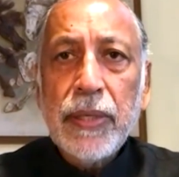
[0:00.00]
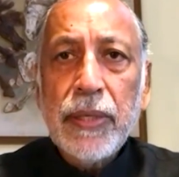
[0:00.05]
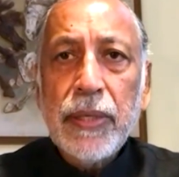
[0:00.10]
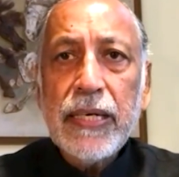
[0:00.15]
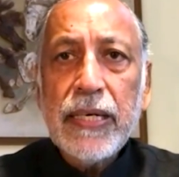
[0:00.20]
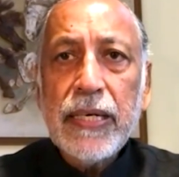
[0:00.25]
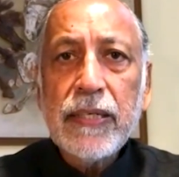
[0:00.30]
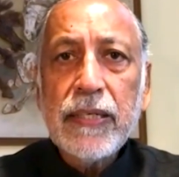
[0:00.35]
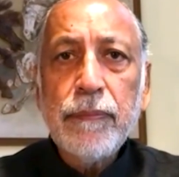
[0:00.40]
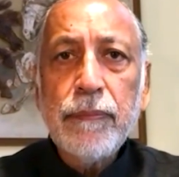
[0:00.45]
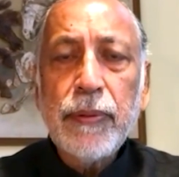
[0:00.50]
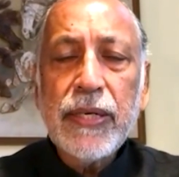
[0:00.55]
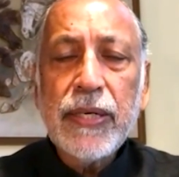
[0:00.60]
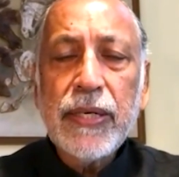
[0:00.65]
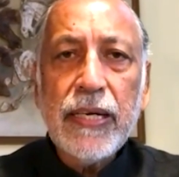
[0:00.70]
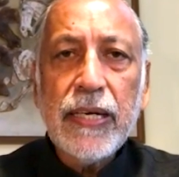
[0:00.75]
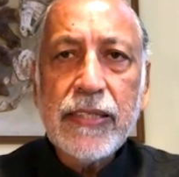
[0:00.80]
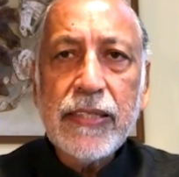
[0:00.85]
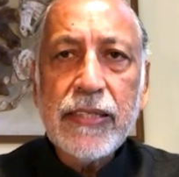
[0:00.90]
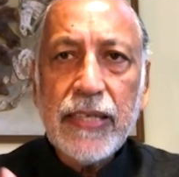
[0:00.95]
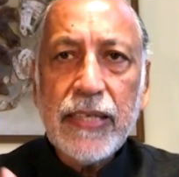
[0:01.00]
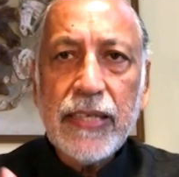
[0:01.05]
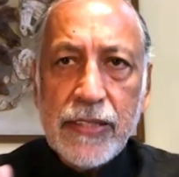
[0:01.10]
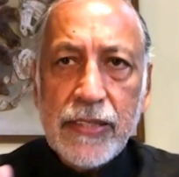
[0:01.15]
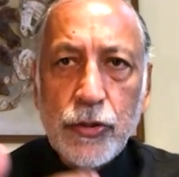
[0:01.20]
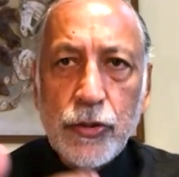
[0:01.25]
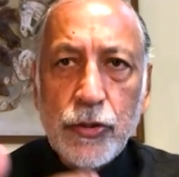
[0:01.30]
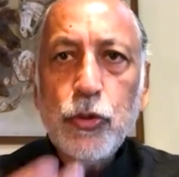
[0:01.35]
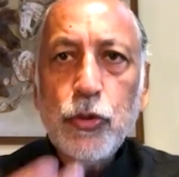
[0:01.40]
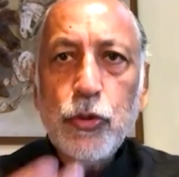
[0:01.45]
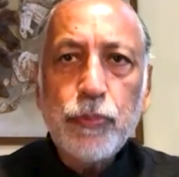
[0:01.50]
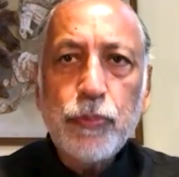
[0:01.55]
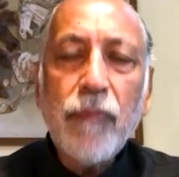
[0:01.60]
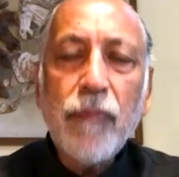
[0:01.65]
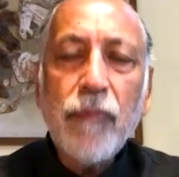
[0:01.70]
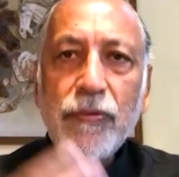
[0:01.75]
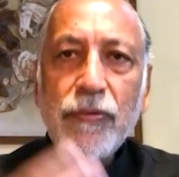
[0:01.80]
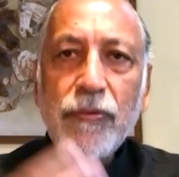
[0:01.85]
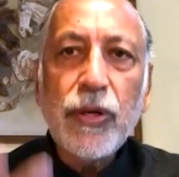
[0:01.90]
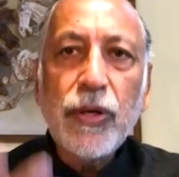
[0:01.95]
but uh, but as, as you
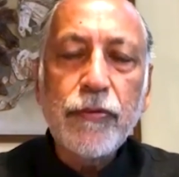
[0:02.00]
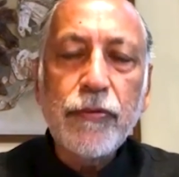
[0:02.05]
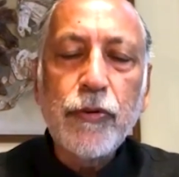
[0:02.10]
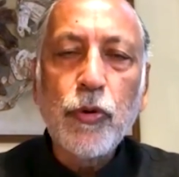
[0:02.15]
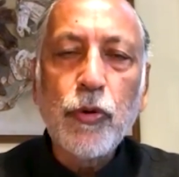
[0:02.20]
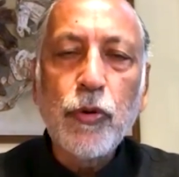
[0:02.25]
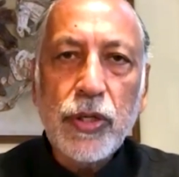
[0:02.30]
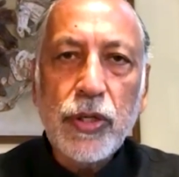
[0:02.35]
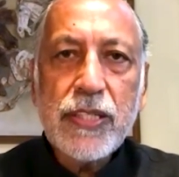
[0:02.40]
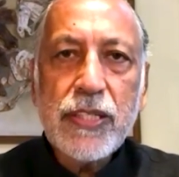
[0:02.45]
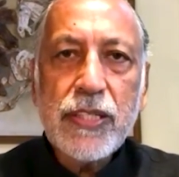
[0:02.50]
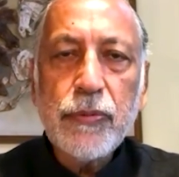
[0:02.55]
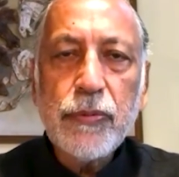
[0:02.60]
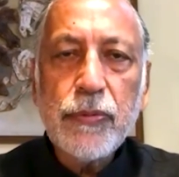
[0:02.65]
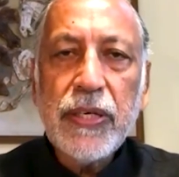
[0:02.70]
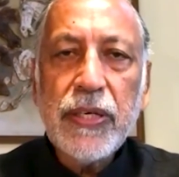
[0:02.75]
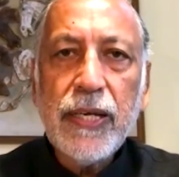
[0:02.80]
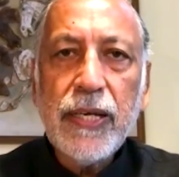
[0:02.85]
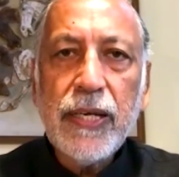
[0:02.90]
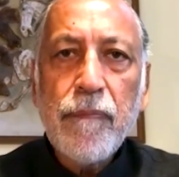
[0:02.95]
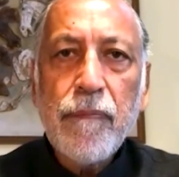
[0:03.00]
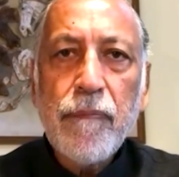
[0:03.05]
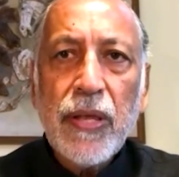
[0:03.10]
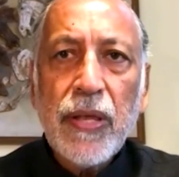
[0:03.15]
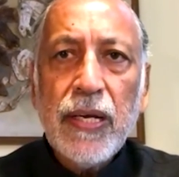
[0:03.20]
probably would have noticed, we